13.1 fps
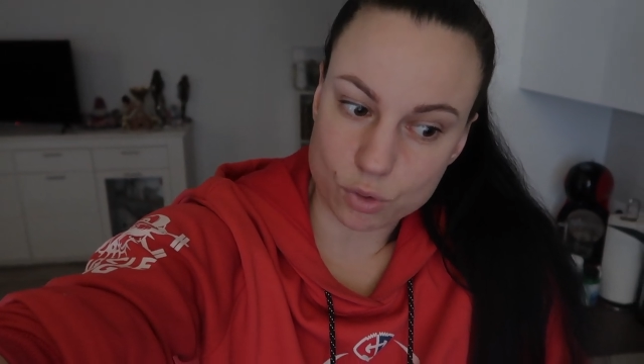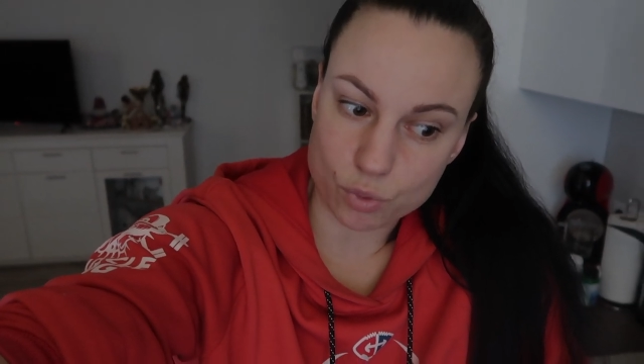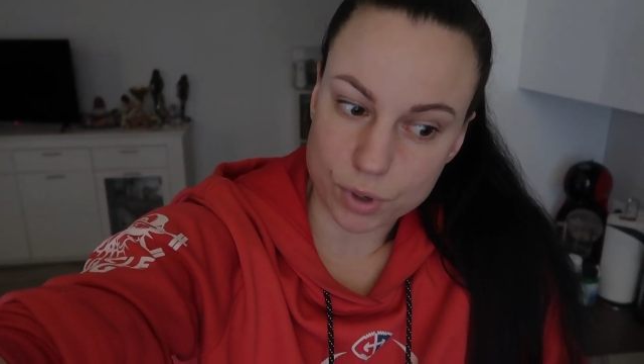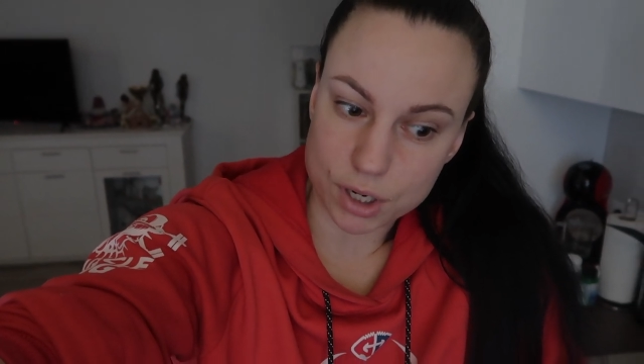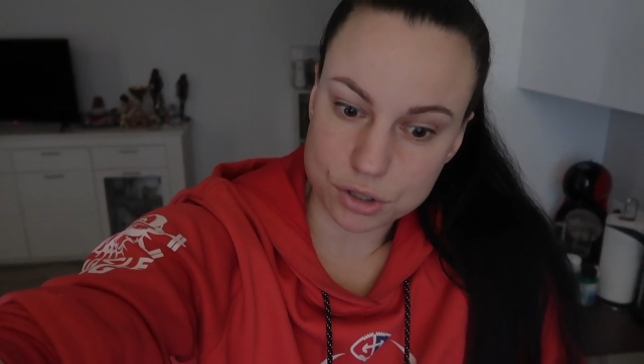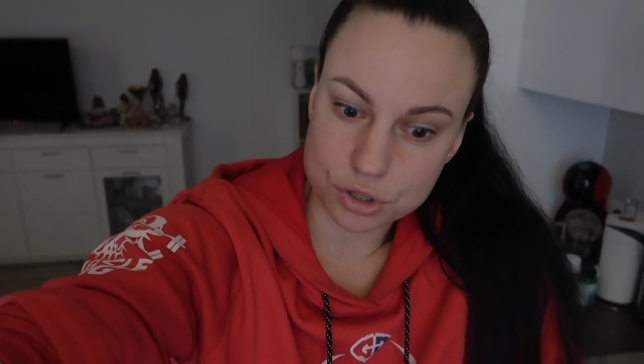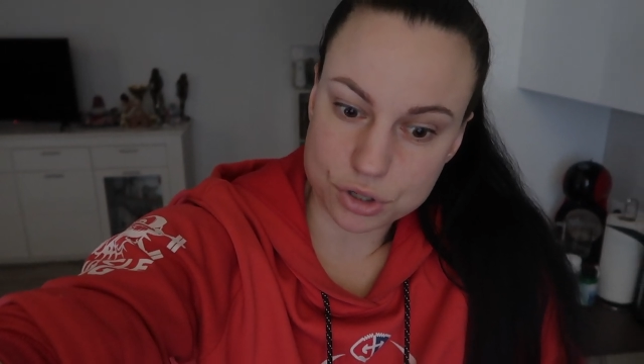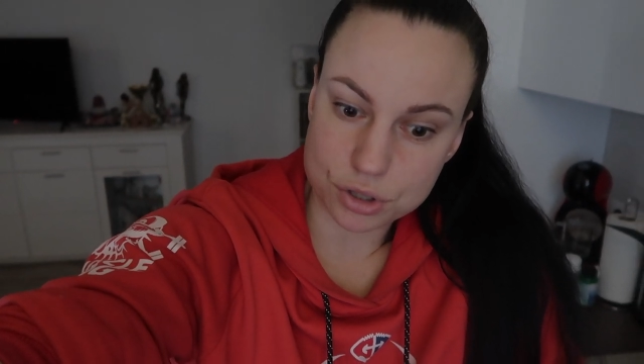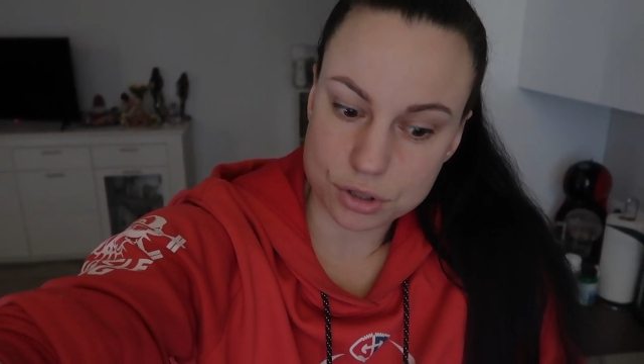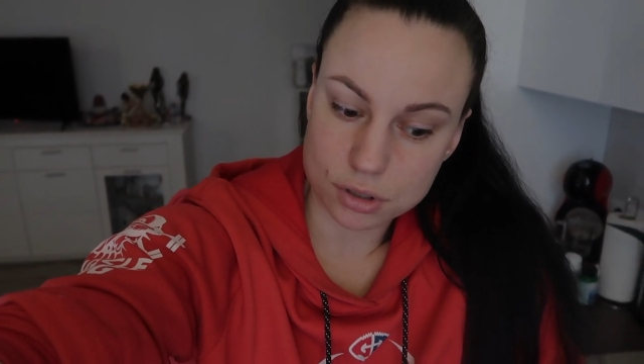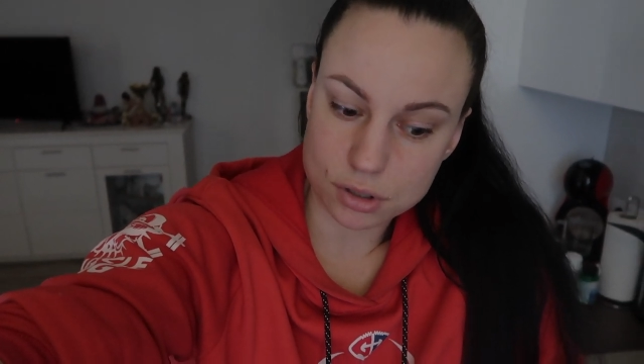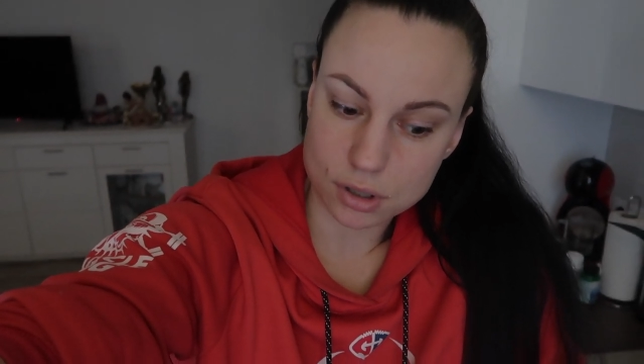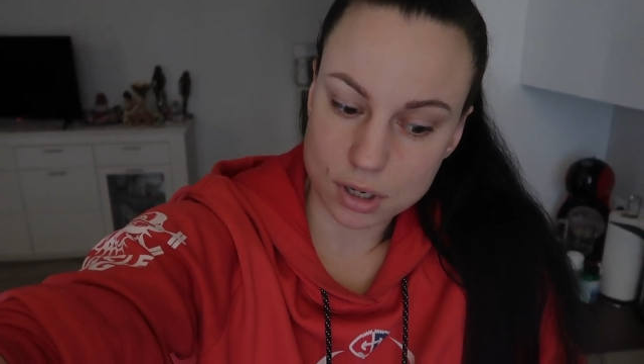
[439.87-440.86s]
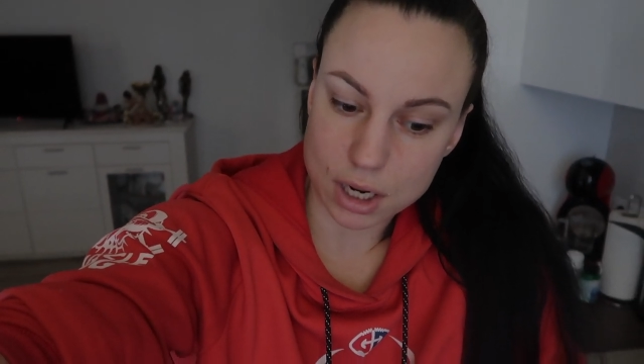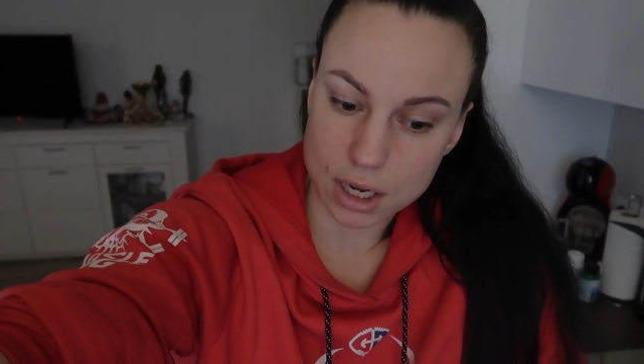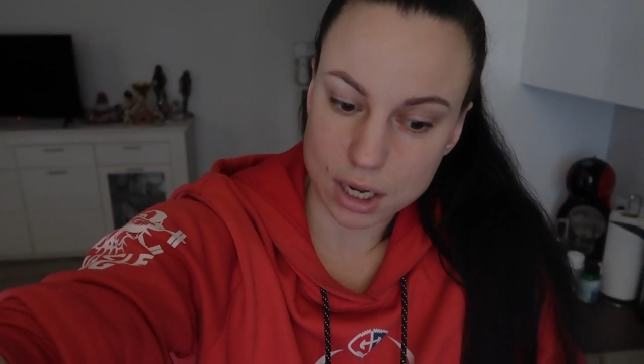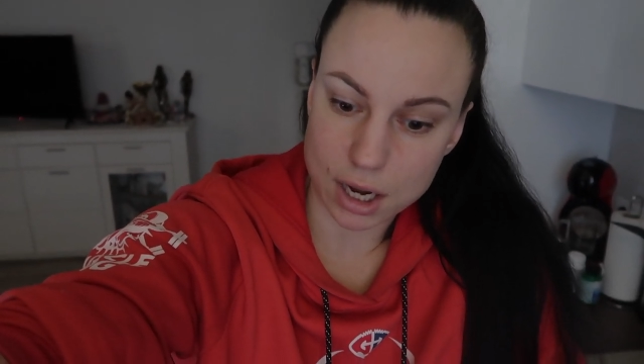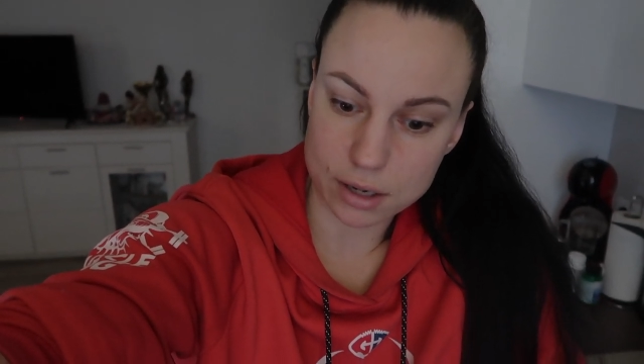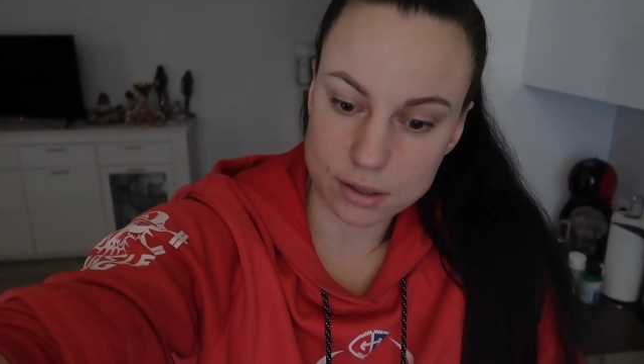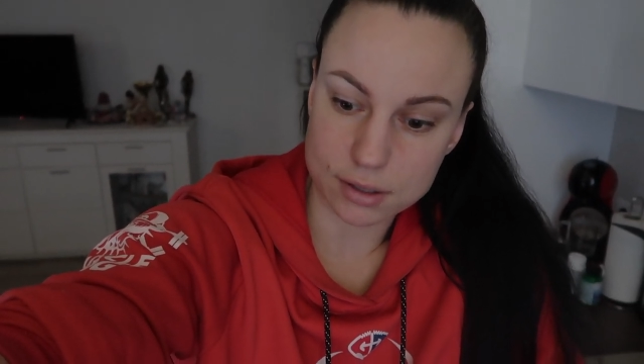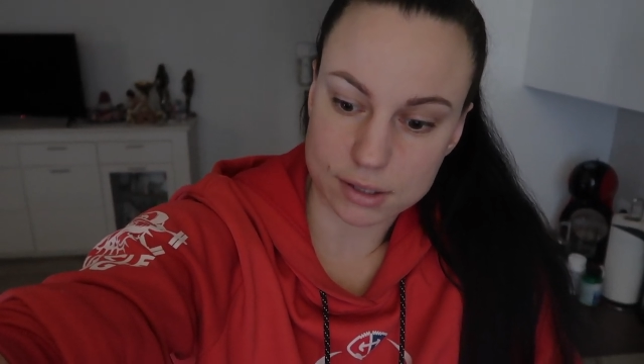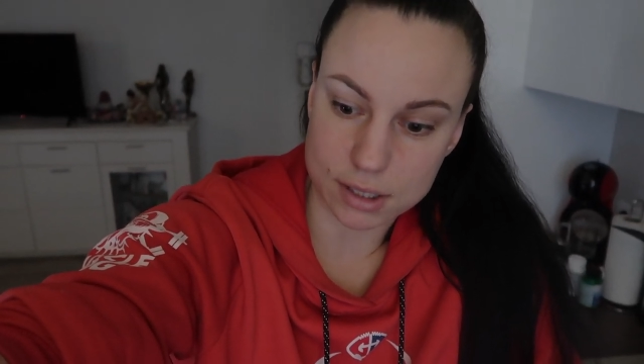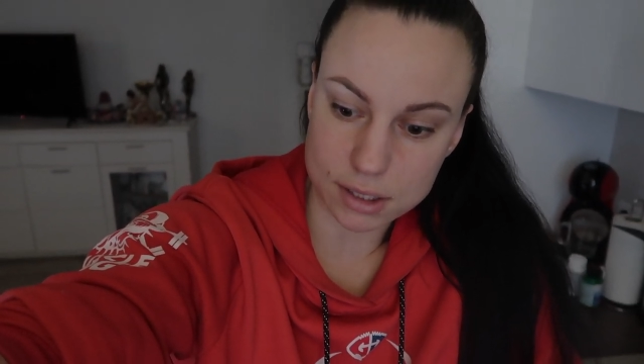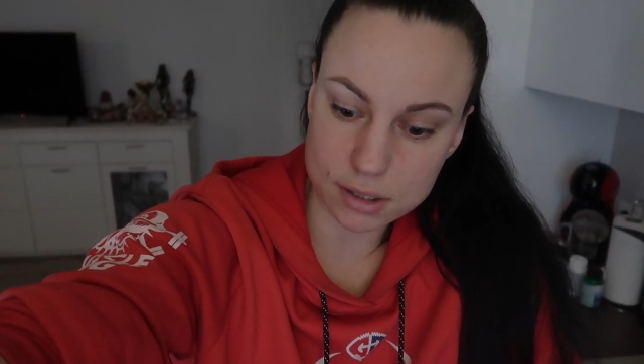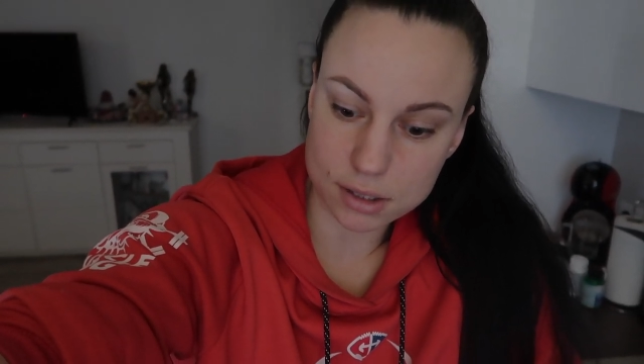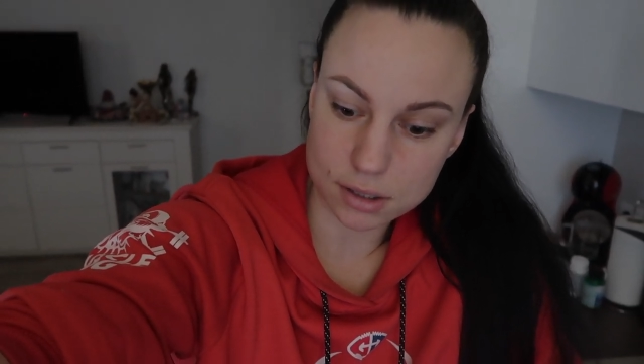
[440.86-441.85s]
which I kinda
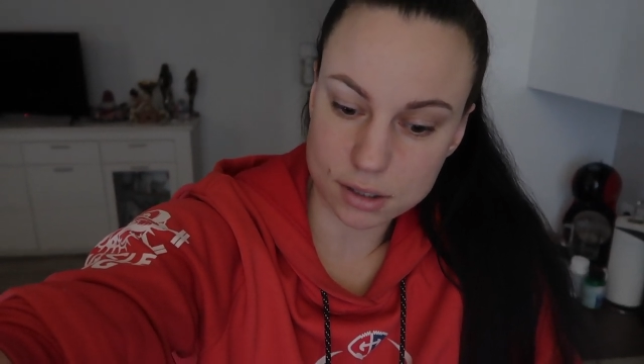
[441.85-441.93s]
did.